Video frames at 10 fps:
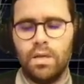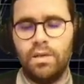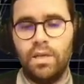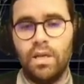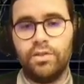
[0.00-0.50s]

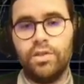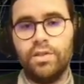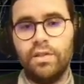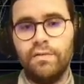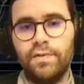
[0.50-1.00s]
The
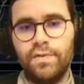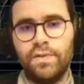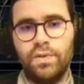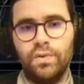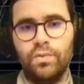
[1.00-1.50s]
alternative
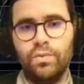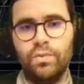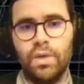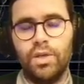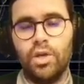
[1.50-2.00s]

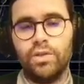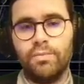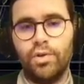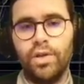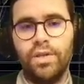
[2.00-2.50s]
to not
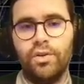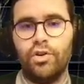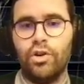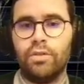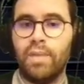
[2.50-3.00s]
upgrading or
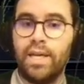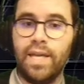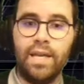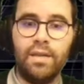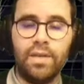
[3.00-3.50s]
not buying
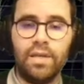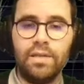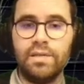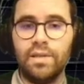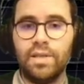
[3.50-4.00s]
anything
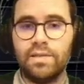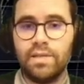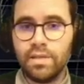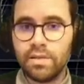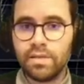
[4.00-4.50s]
still exists,